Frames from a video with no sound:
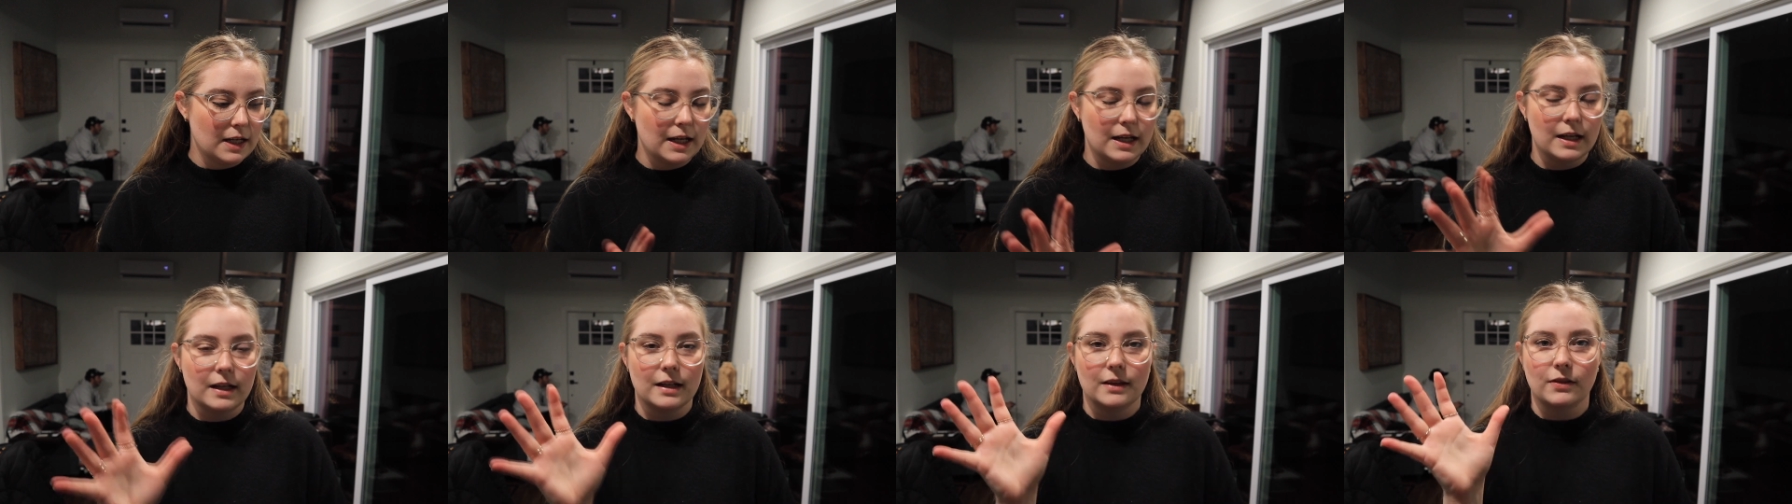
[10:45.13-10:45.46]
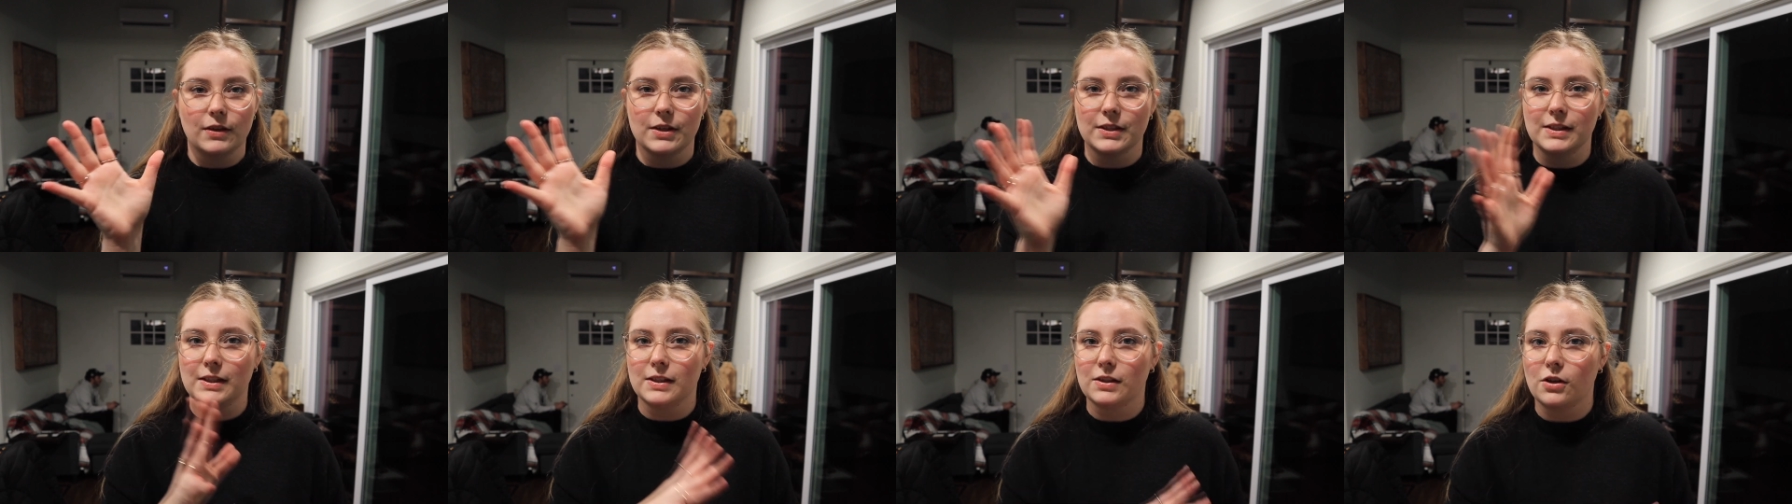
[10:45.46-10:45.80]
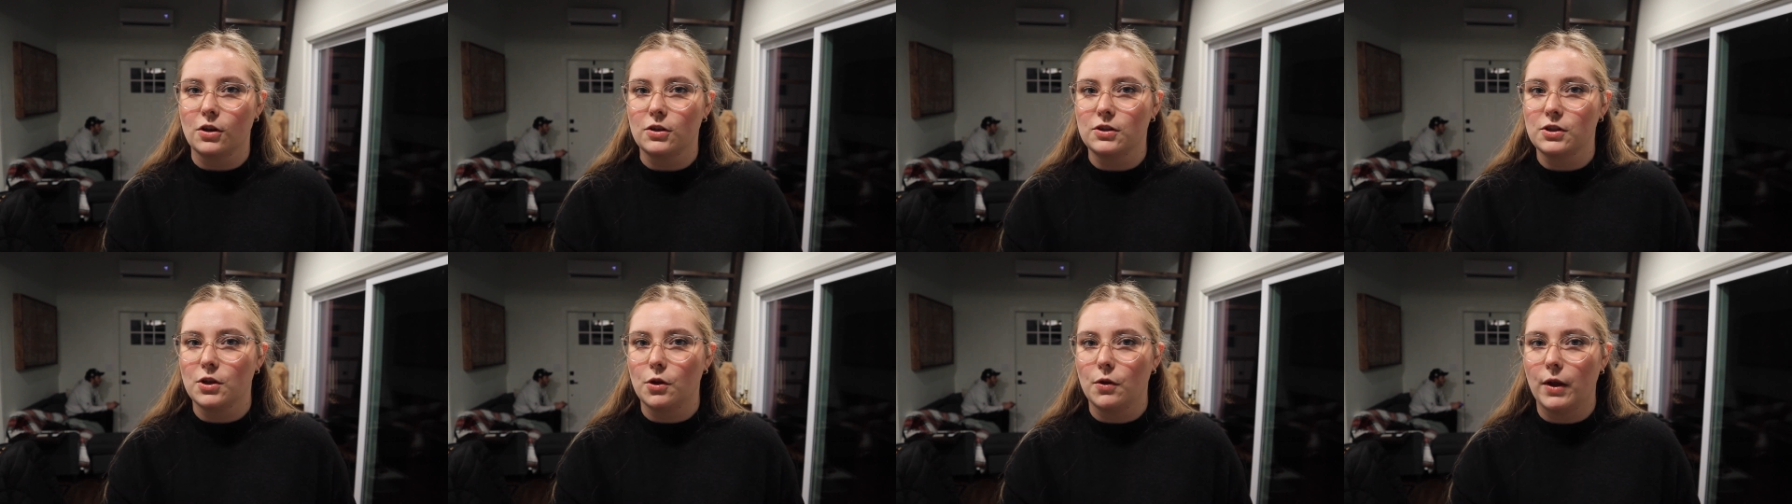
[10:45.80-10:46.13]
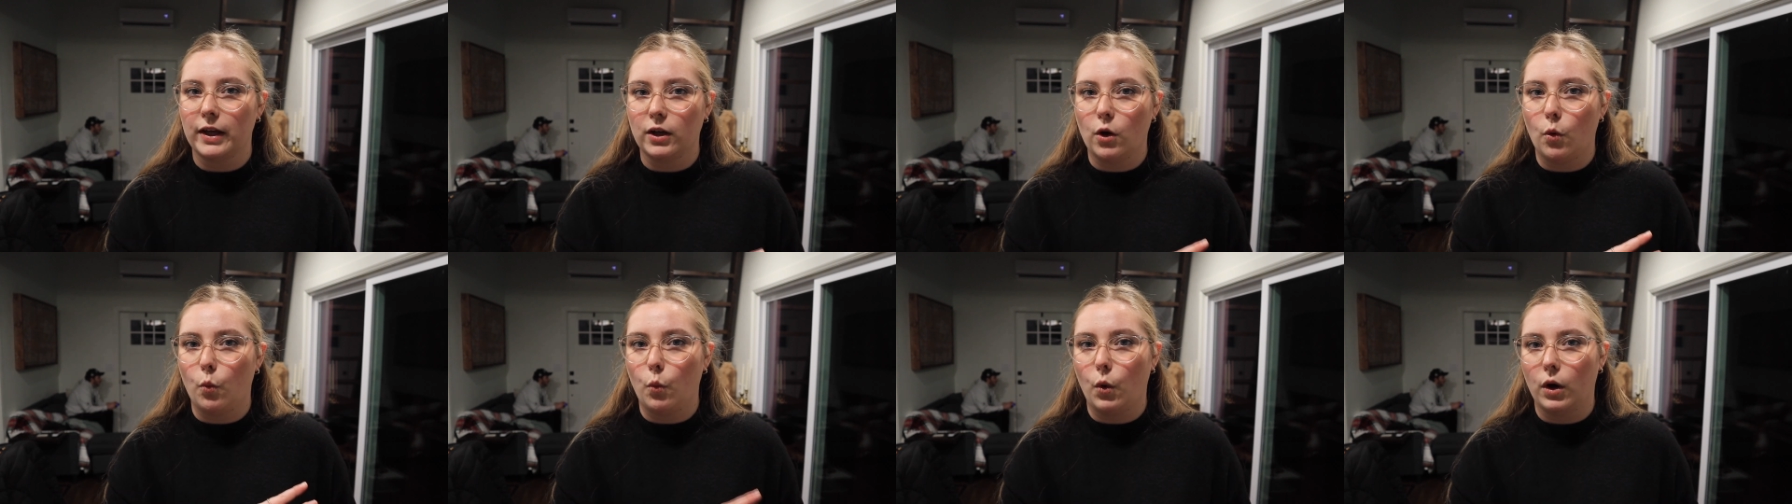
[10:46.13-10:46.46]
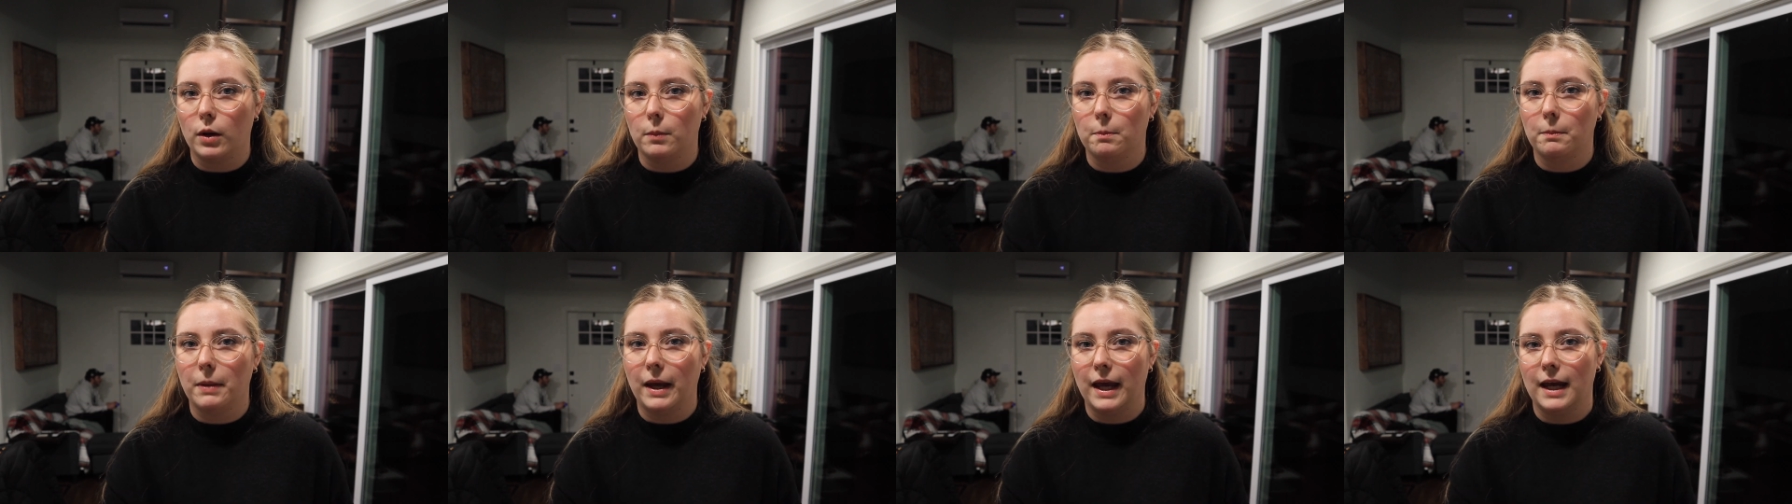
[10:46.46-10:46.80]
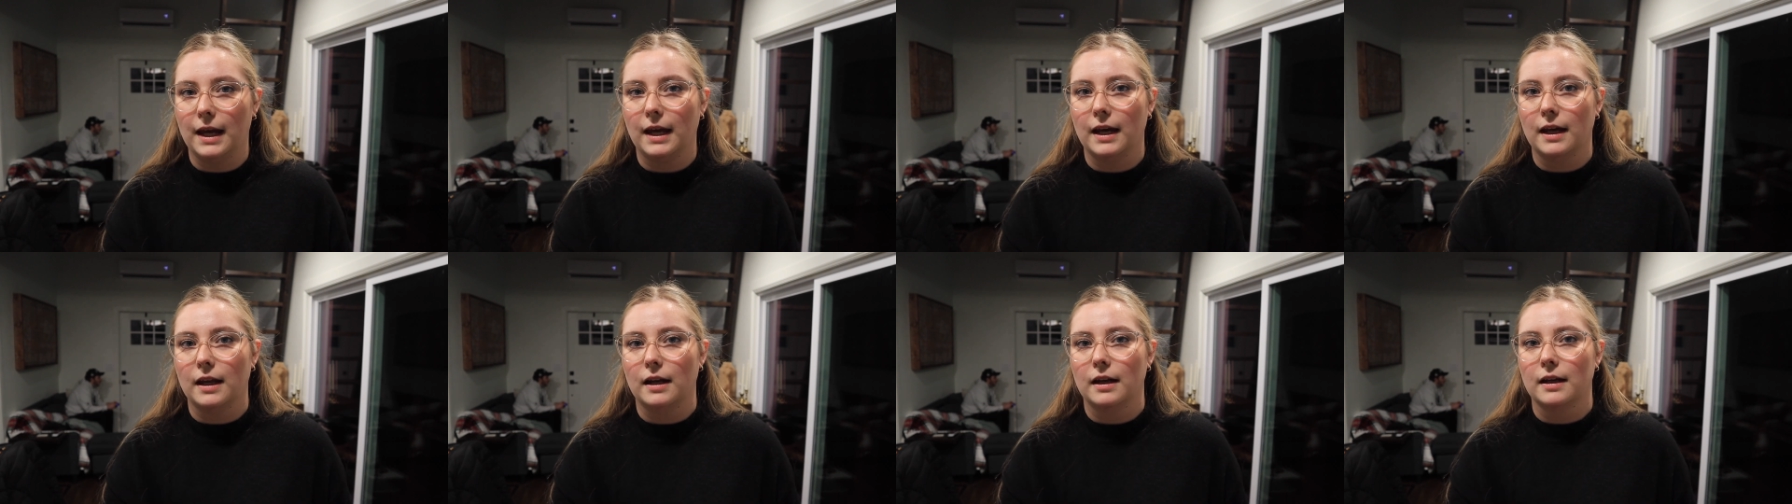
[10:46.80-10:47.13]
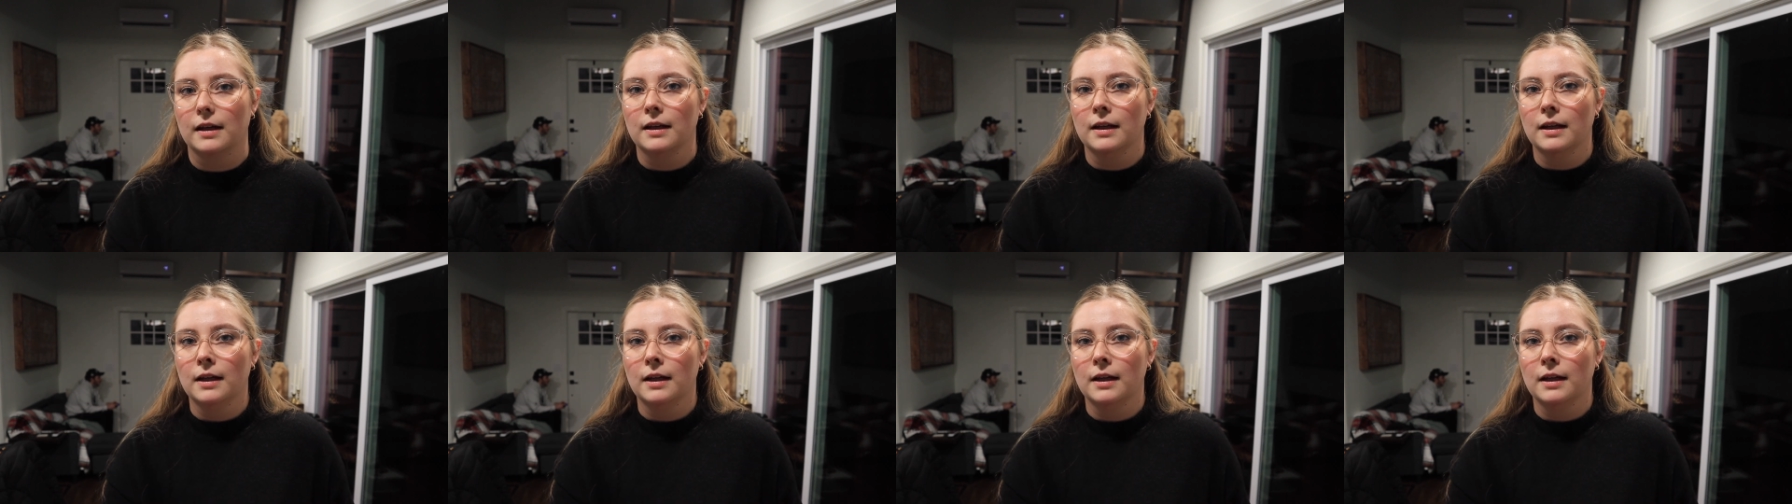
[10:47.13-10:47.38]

And this is also like a one pan